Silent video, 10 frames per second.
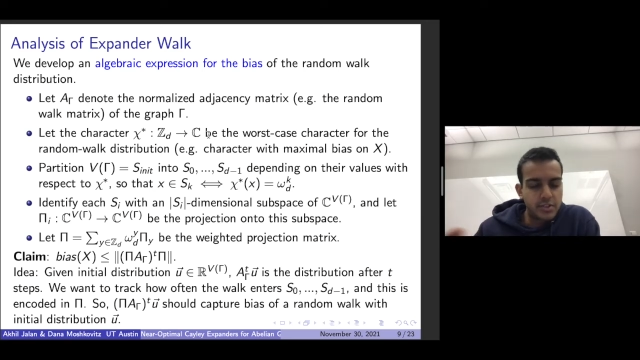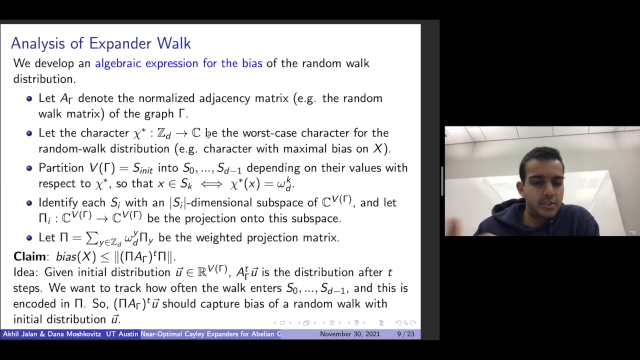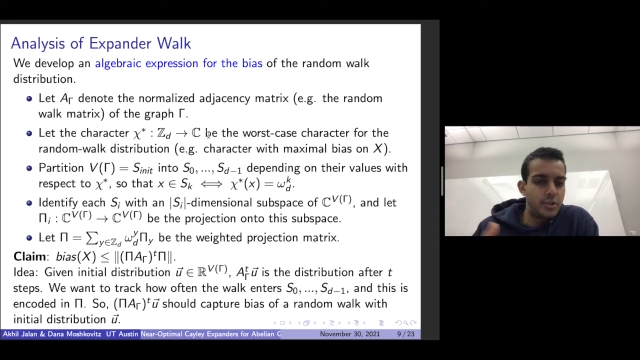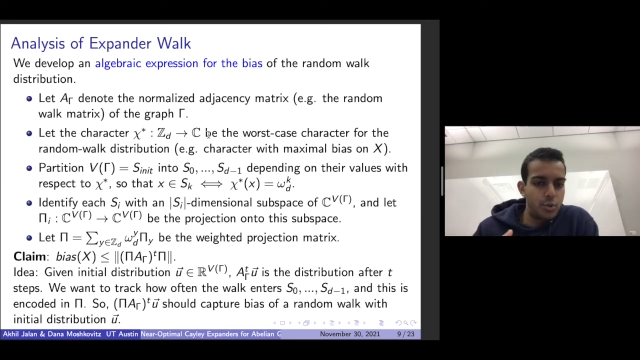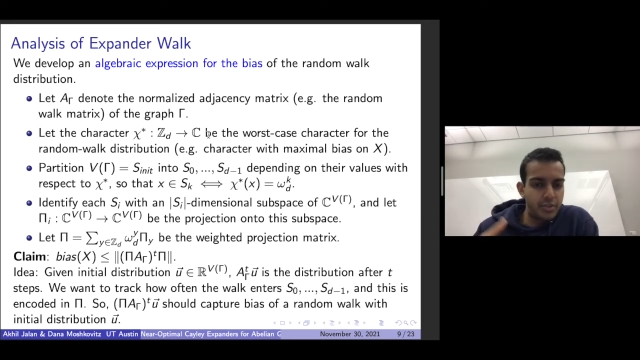
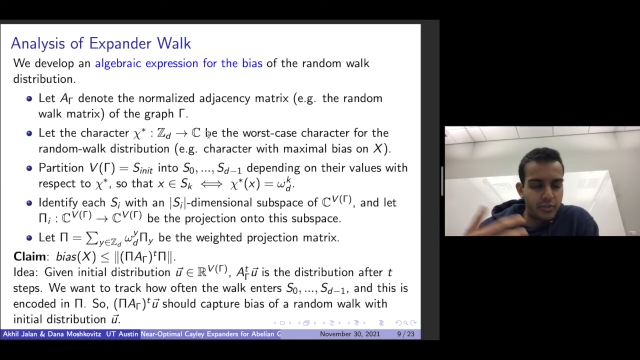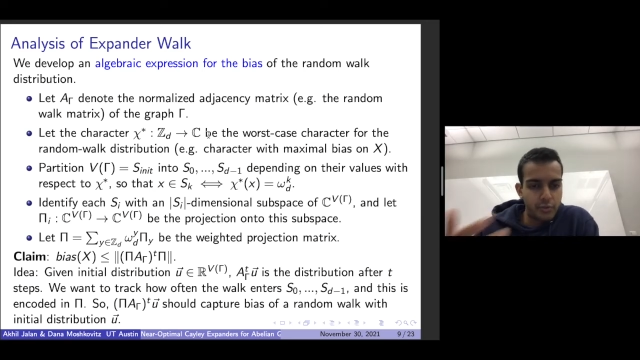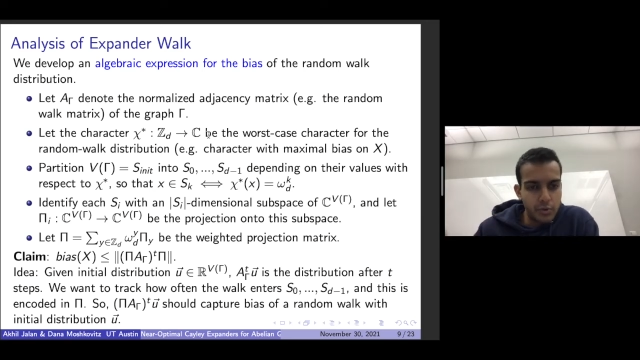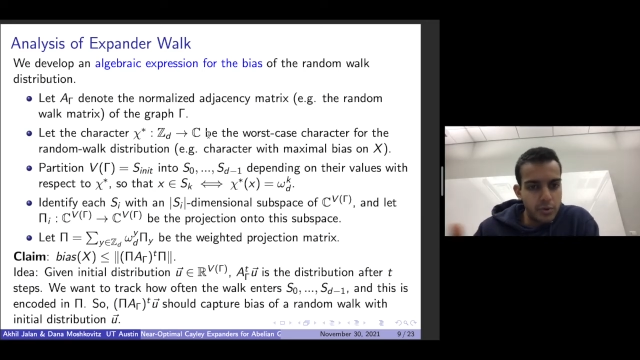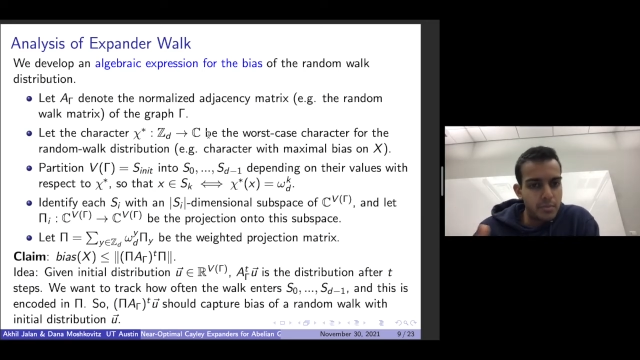the choice of
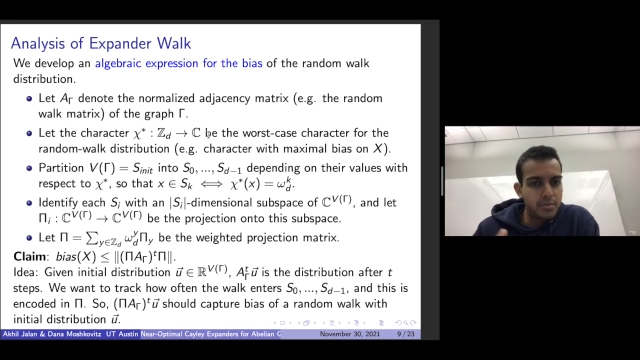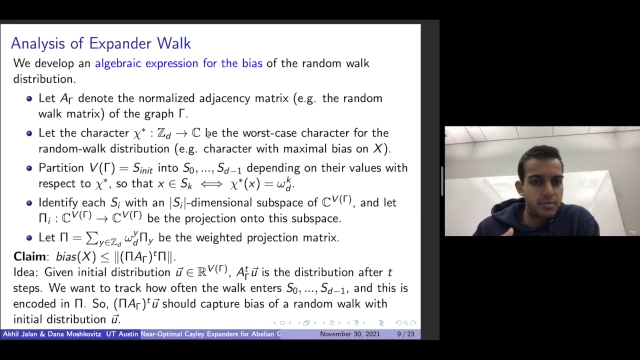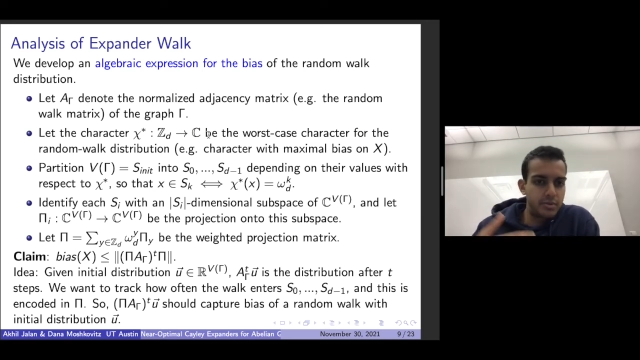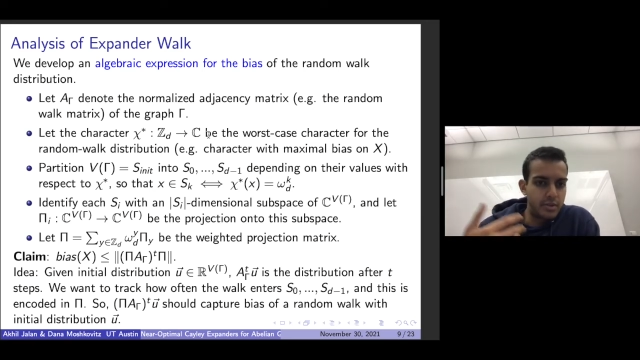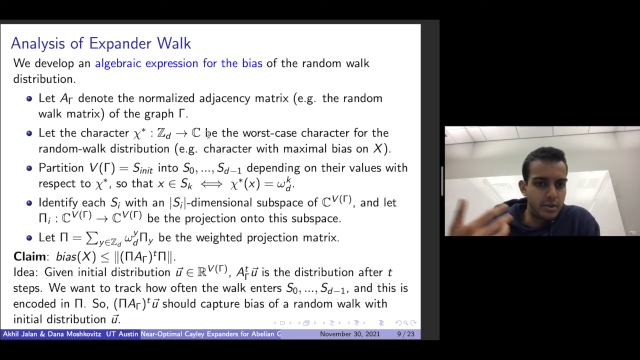group,
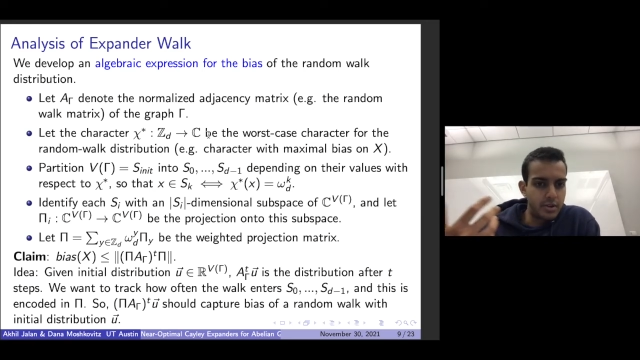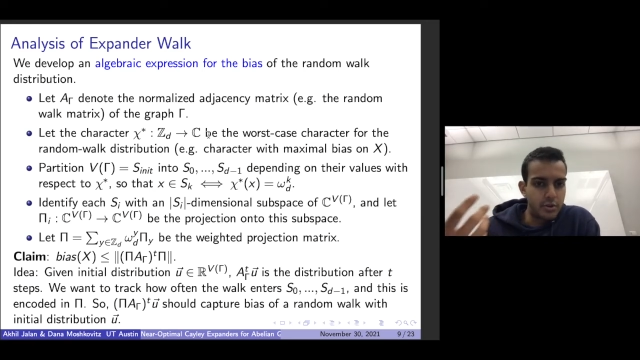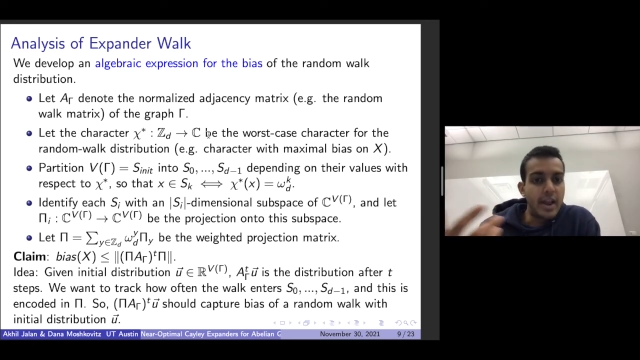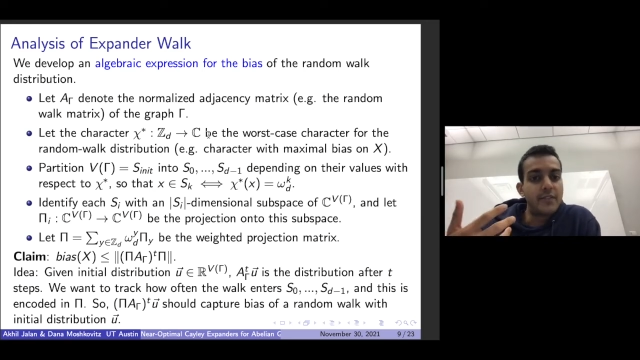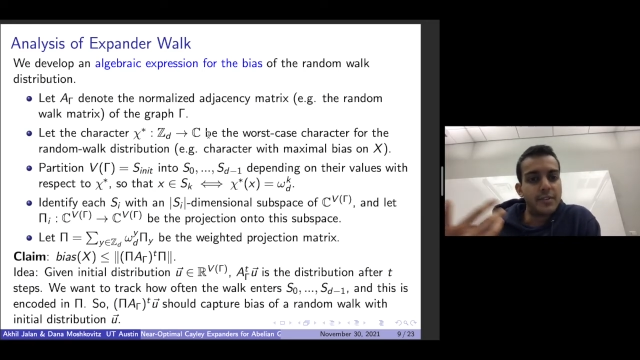the
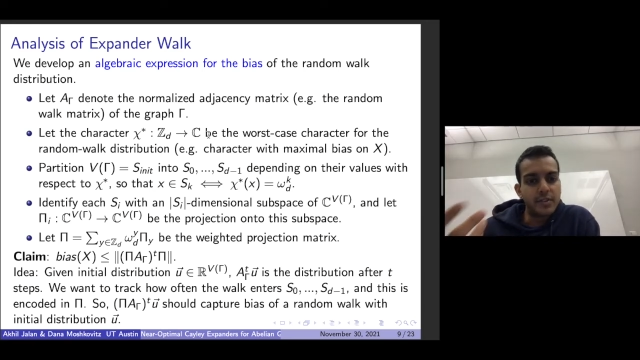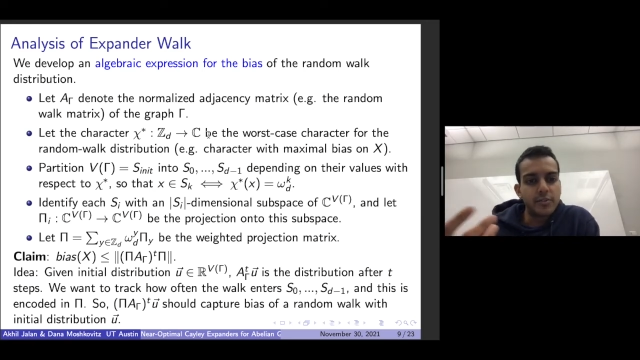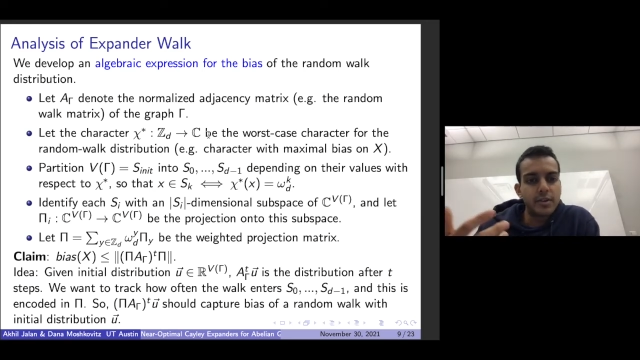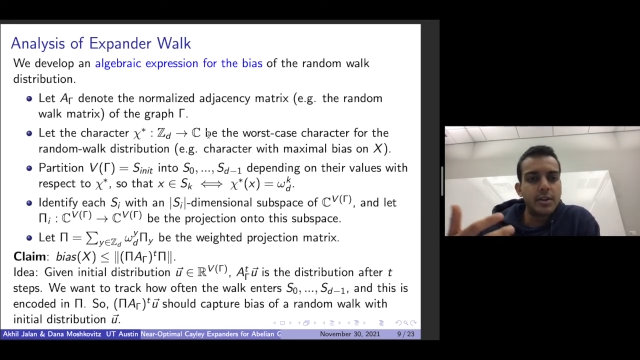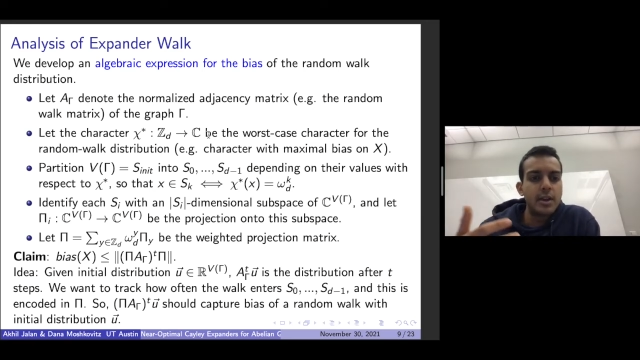graph,
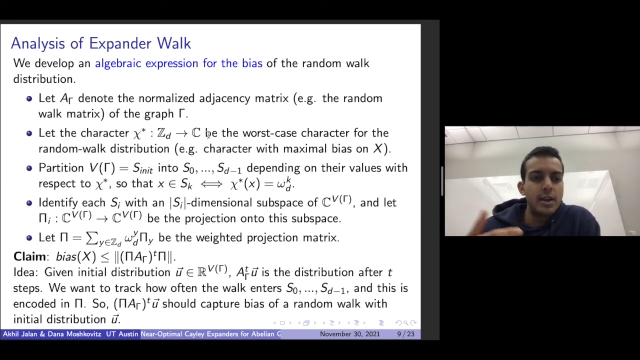etc.